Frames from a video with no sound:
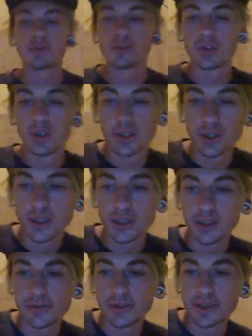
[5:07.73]
Holland and
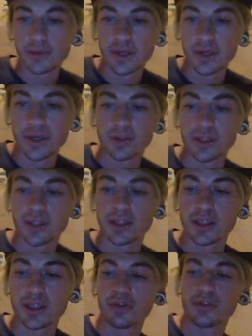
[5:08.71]
never seen wax or anything in
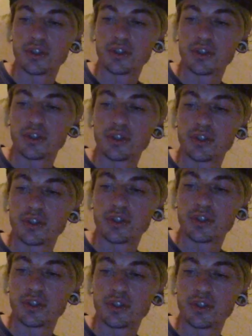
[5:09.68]
the coffee shop because it's
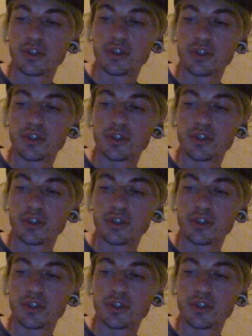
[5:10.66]
illegal in